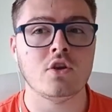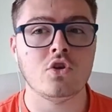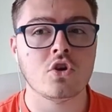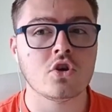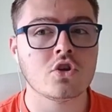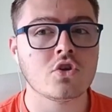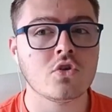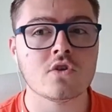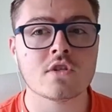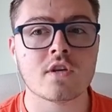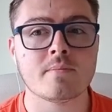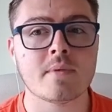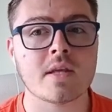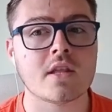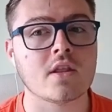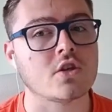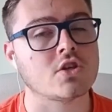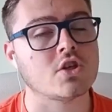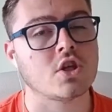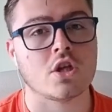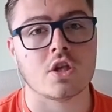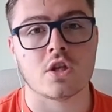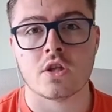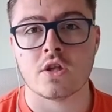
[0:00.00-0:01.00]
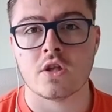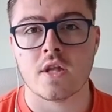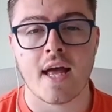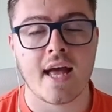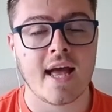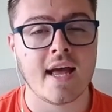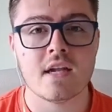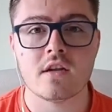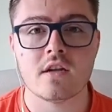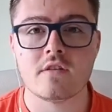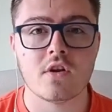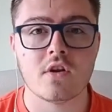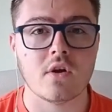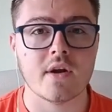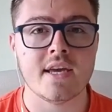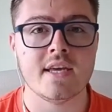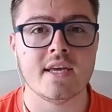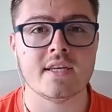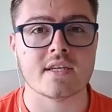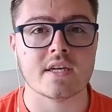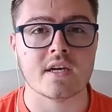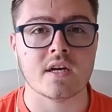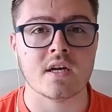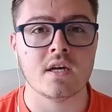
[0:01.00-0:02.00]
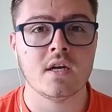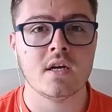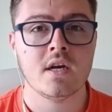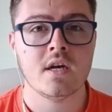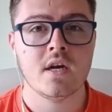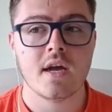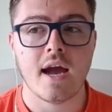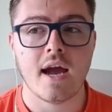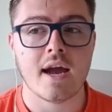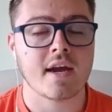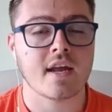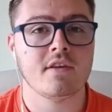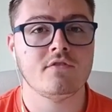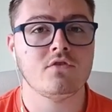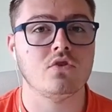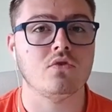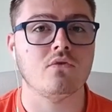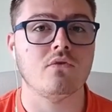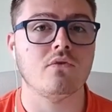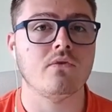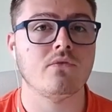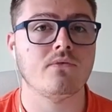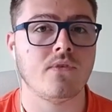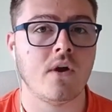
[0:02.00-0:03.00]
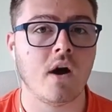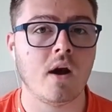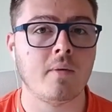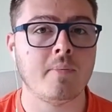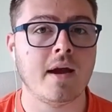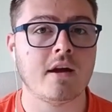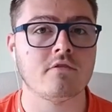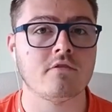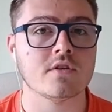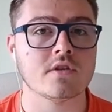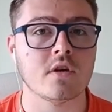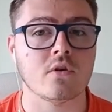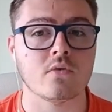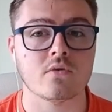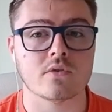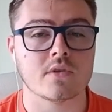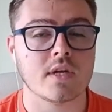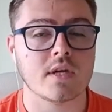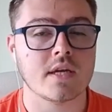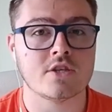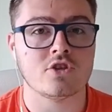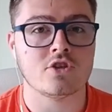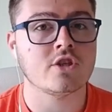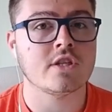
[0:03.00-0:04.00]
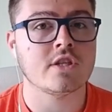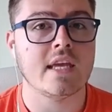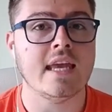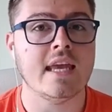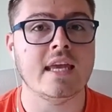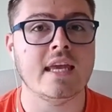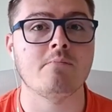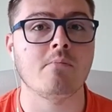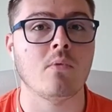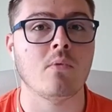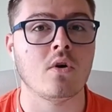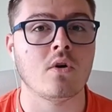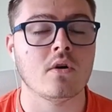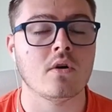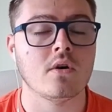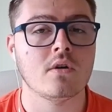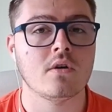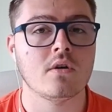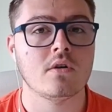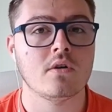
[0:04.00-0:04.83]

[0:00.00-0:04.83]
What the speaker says: And you could do something that's a hell of a lot easier and gives you far better results. It's just eat more.